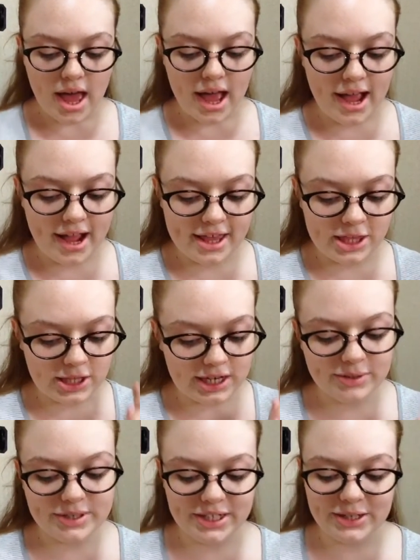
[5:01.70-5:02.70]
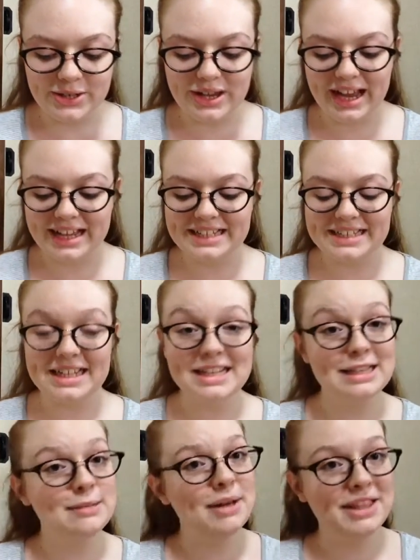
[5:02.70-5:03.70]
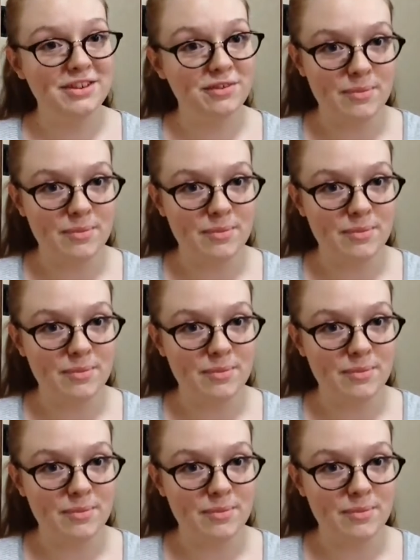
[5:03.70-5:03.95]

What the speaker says: I thought I would tell you guys that in the month of